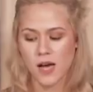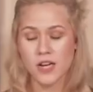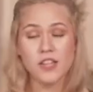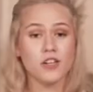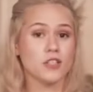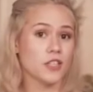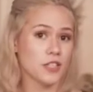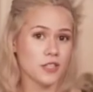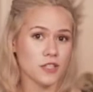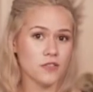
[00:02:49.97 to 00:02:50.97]
Another
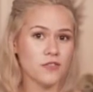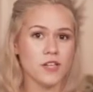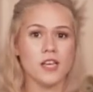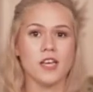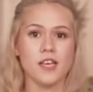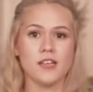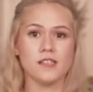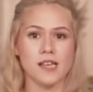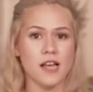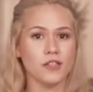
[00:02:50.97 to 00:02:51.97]
alternative
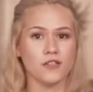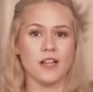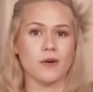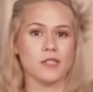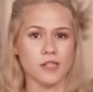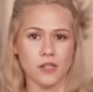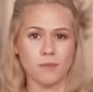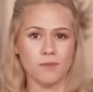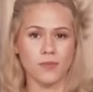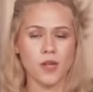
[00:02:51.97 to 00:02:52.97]
is elderflower syrup,
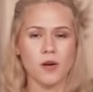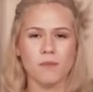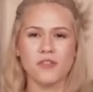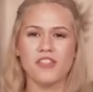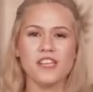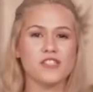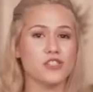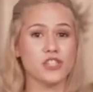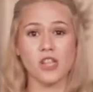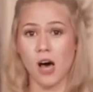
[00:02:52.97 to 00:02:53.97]
but these are just